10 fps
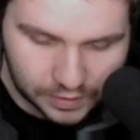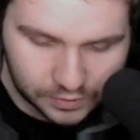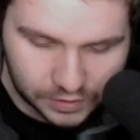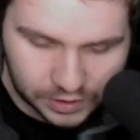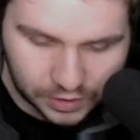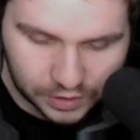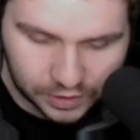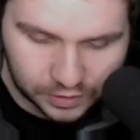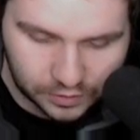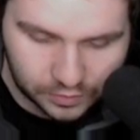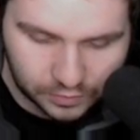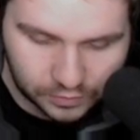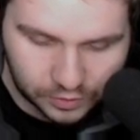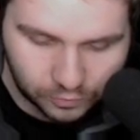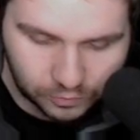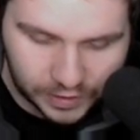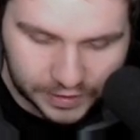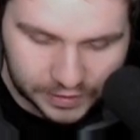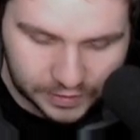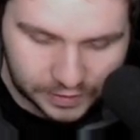So we're gonna
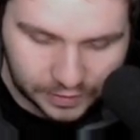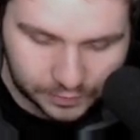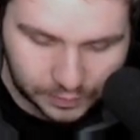wait. Yep.